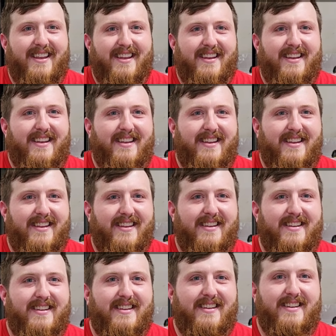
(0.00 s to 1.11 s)
hey, you
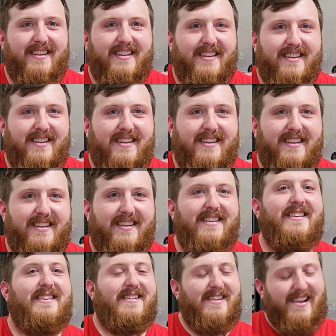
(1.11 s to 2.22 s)
got a good catch cam,
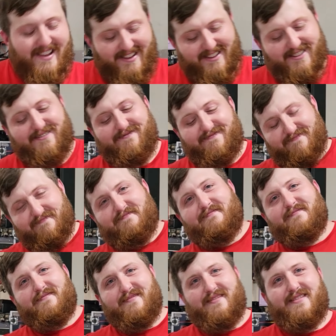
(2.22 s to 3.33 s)
but it's not
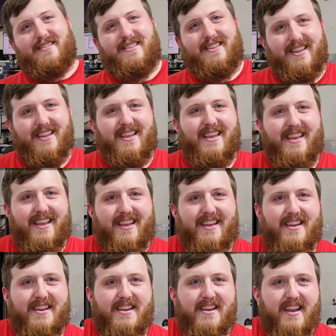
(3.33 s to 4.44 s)
for what you're going to be
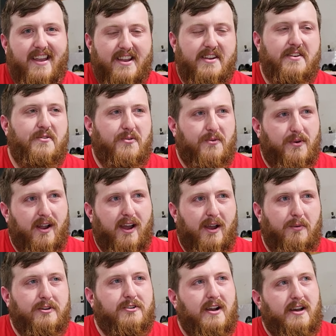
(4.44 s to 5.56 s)
doing. So Right.
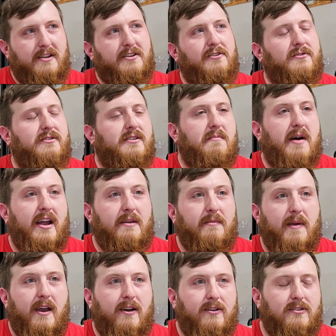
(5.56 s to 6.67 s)
We tried to use the Mighty
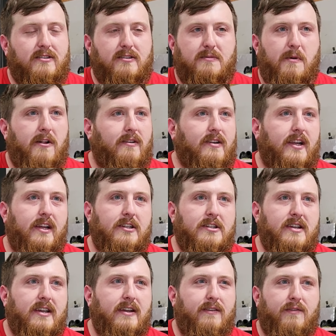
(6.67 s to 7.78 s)
Mouse, a smaller catch
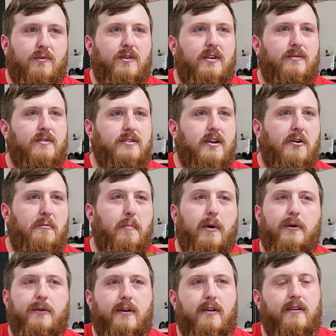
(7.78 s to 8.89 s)
can from when it was all
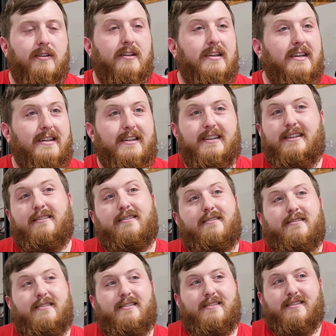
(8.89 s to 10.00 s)
motor, and
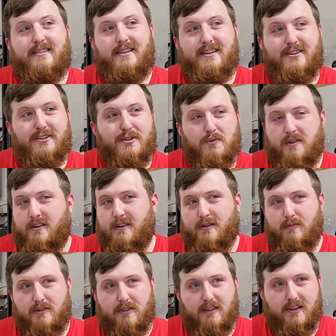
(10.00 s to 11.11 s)
it just wasn't
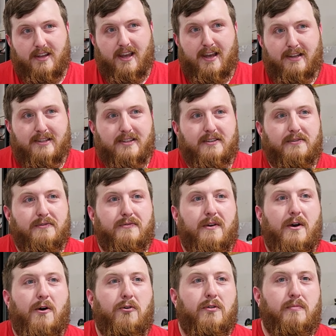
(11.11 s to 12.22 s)
up to the task of
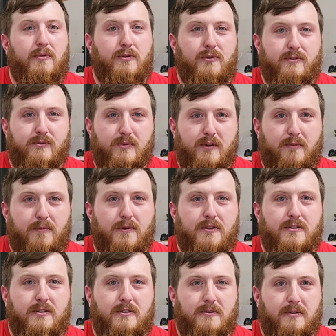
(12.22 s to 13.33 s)
all the boosts we were
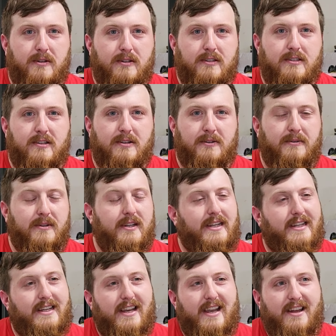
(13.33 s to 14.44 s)
pushing through it. So
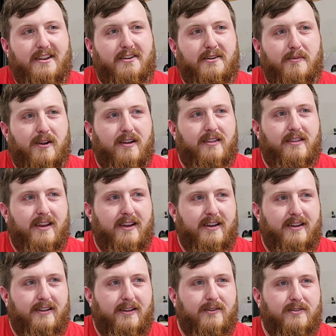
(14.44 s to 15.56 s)
had to upgrade
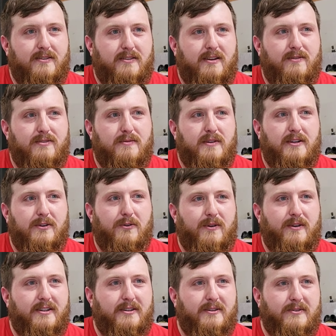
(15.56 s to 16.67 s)
that. That was a big
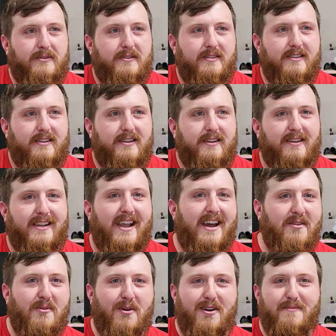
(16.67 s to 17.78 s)
ordeal. Kind
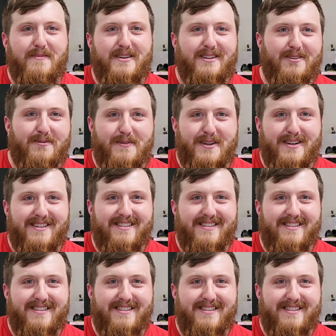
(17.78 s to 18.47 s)
of worried me a little bit,